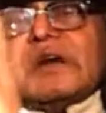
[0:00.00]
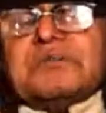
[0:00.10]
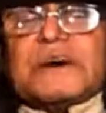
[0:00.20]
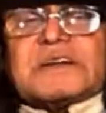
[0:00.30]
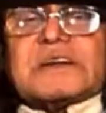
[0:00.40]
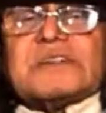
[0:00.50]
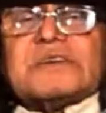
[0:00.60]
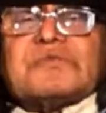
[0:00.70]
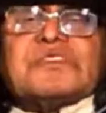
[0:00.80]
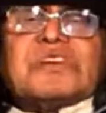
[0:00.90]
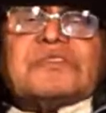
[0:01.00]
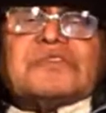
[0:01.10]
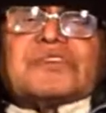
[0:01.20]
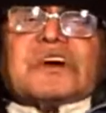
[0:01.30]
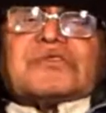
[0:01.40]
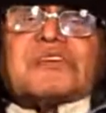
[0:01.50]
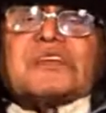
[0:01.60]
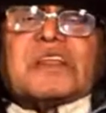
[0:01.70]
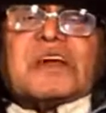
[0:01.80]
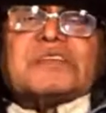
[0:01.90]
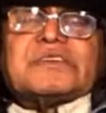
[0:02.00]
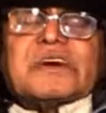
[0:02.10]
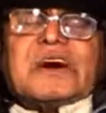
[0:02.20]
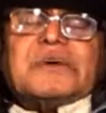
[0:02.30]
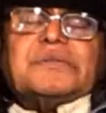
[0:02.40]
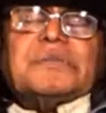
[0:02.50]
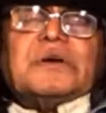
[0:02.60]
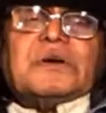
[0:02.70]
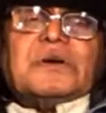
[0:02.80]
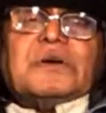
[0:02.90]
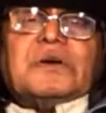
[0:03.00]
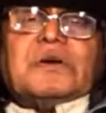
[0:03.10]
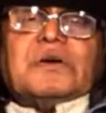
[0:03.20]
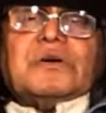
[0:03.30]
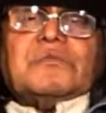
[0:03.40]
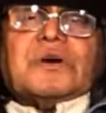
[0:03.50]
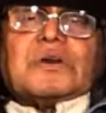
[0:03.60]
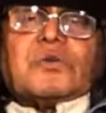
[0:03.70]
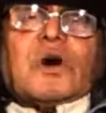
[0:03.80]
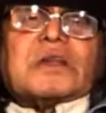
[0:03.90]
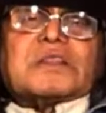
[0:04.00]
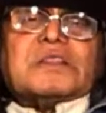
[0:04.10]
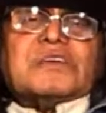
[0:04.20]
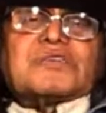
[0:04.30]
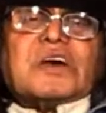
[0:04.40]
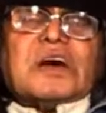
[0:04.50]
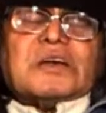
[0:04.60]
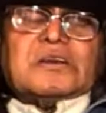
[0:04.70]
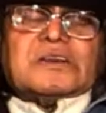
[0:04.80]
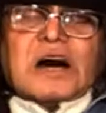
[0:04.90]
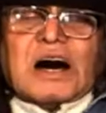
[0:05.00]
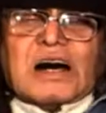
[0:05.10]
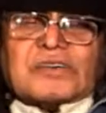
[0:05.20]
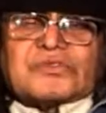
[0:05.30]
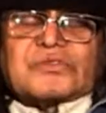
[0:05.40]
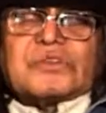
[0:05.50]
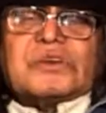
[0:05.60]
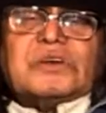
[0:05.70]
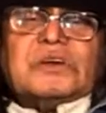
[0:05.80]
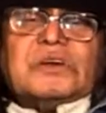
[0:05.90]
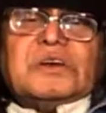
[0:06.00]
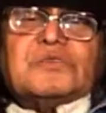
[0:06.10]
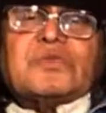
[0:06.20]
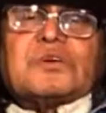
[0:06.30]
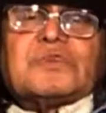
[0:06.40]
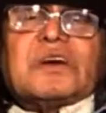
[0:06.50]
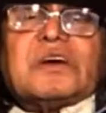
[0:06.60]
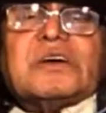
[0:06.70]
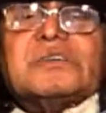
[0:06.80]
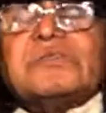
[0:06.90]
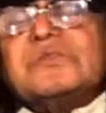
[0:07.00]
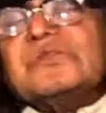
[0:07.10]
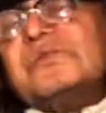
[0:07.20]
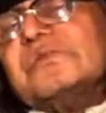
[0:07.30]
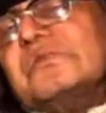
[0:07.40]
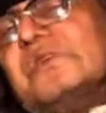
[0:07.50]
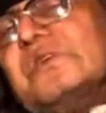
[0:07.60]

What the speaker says: a matter that we shall discuss at another time. But what this does is what we are going to